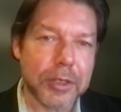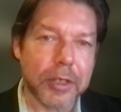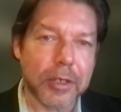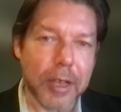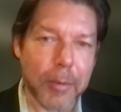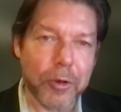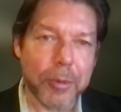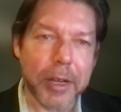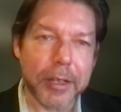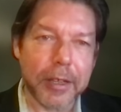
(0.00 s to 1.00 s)
to see like a lot more
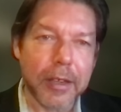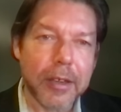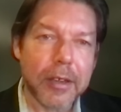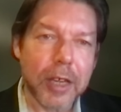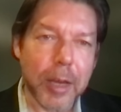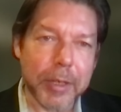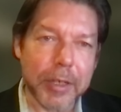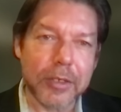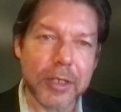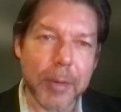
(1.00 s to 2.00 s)
money coming
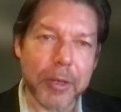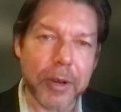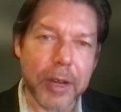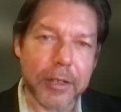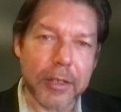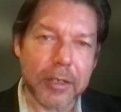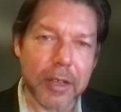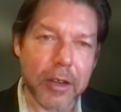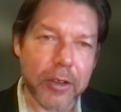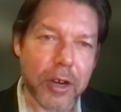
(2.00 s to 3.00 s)
into Democratic
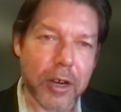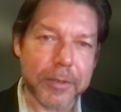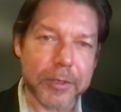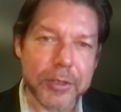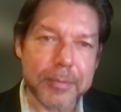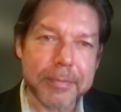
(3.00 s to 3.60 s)
uh, coffers.